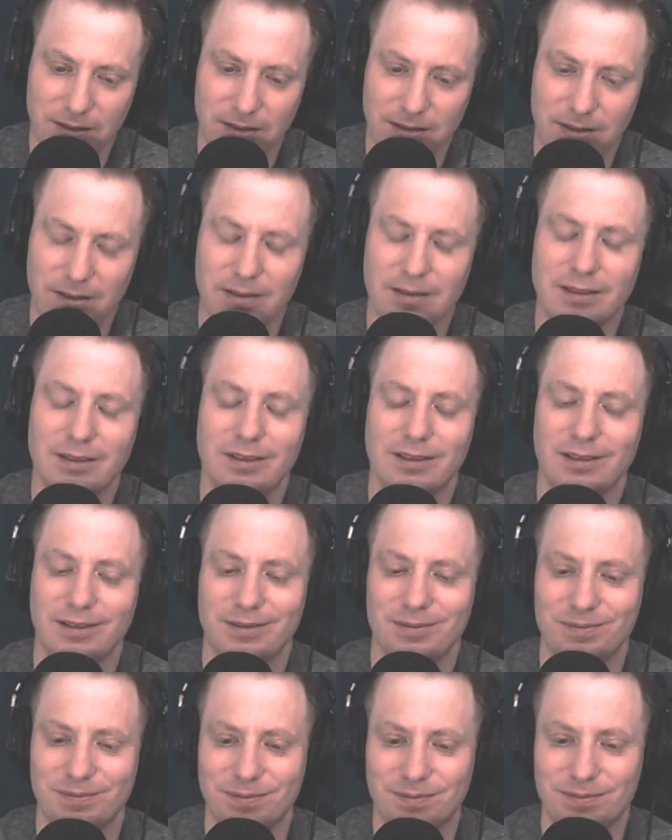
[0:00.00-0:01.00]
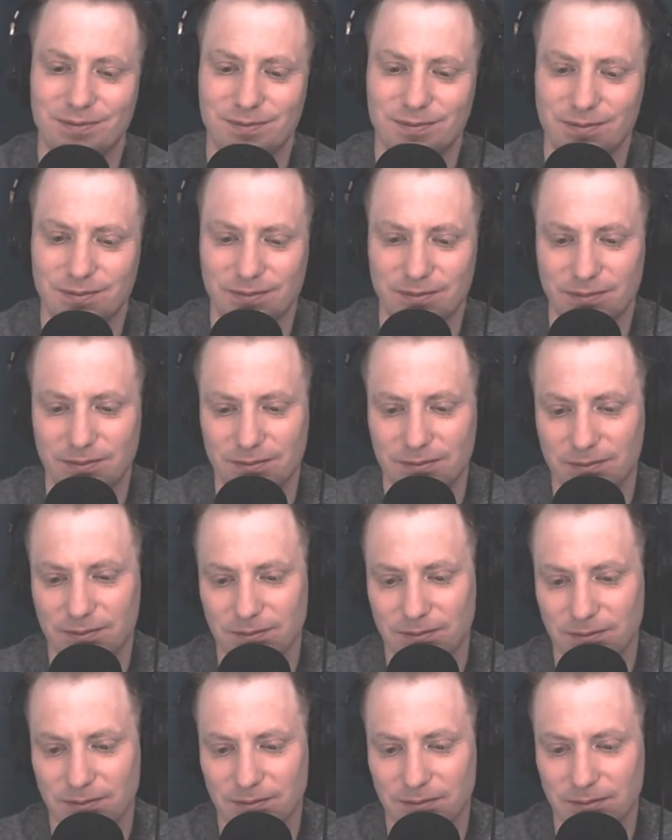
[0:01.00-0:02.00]

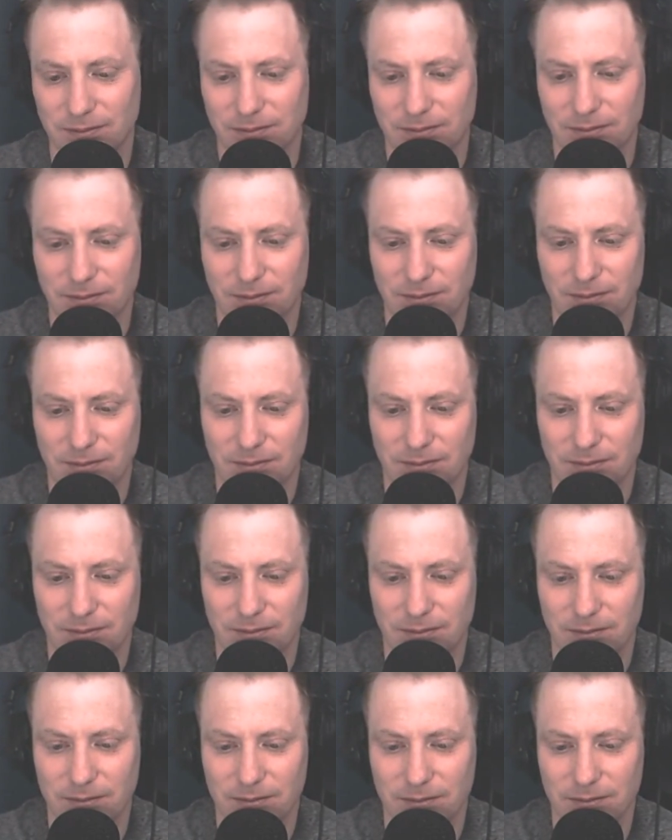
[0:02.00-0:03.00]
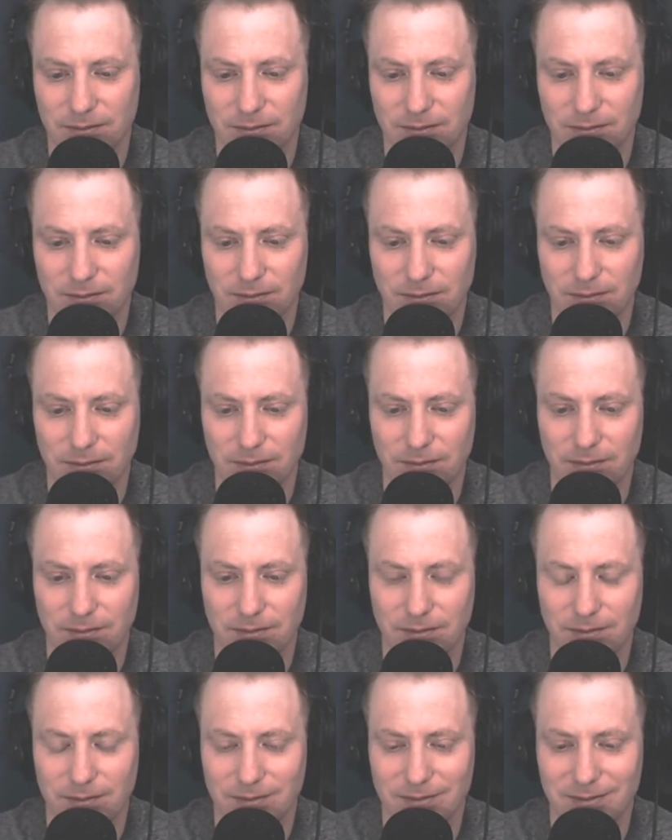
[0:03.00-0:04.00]

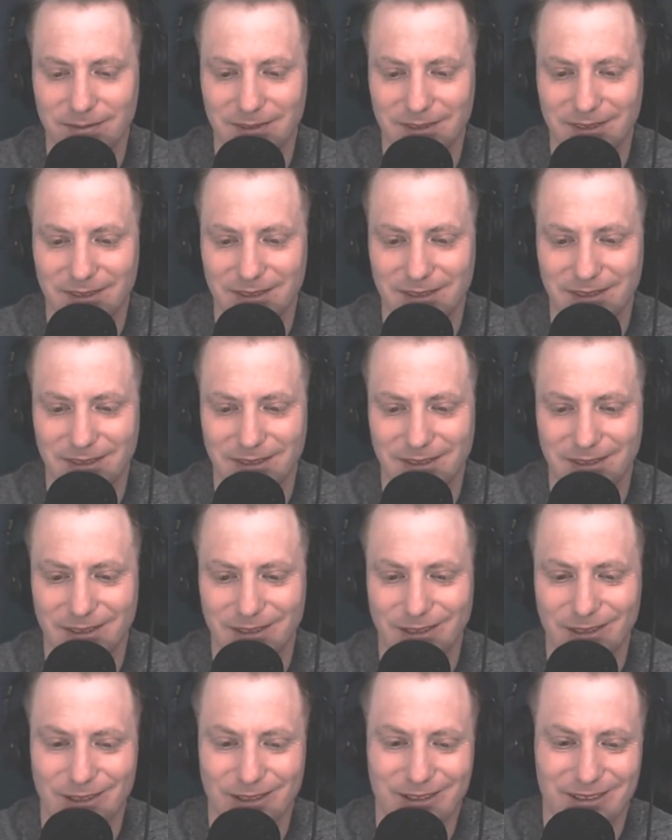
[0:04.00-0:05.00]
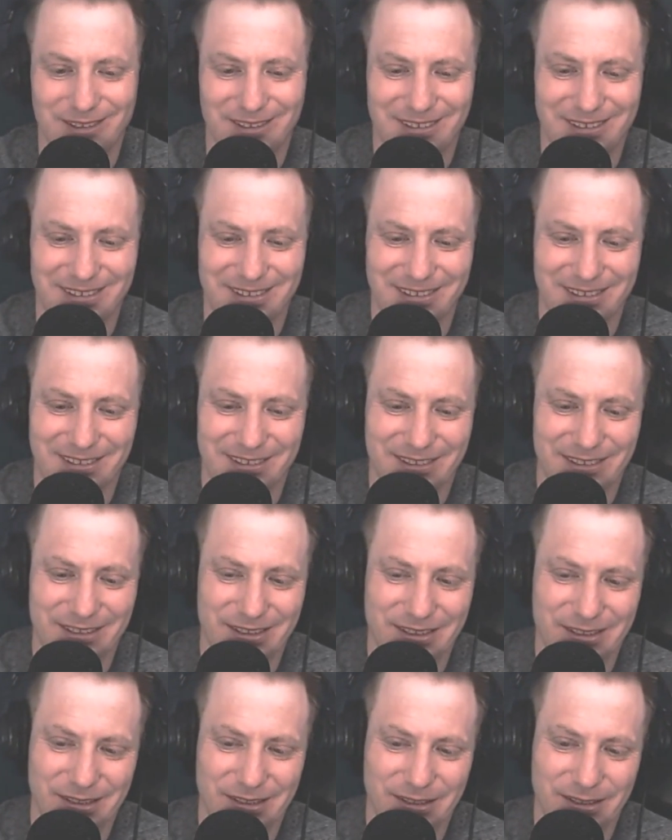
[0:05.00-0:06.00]

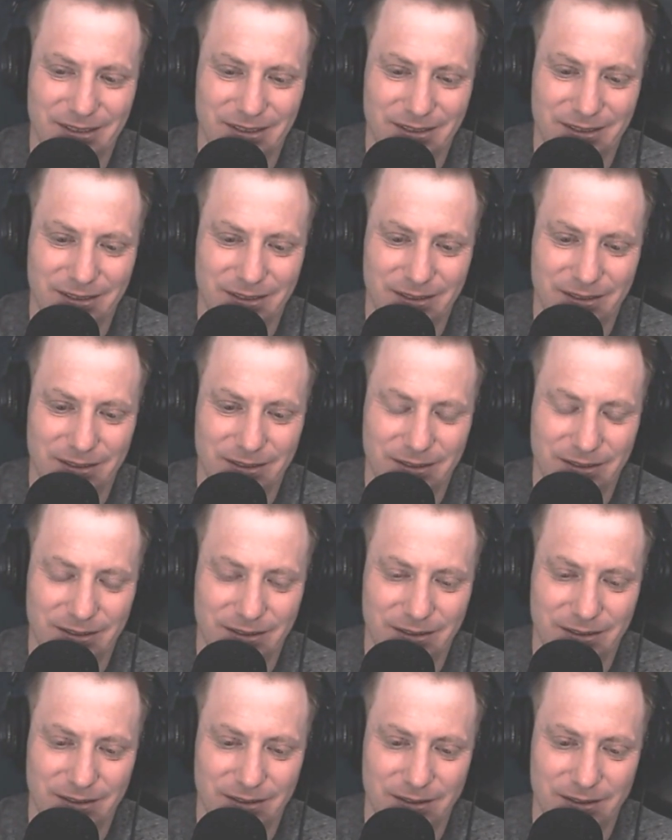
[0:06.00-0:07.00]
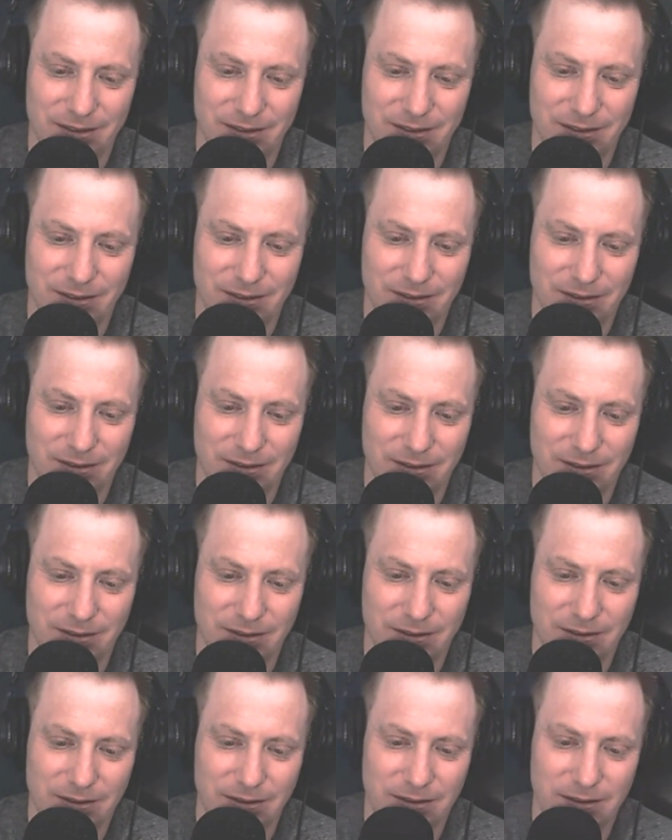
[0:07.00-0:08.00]
This person isn't speaking.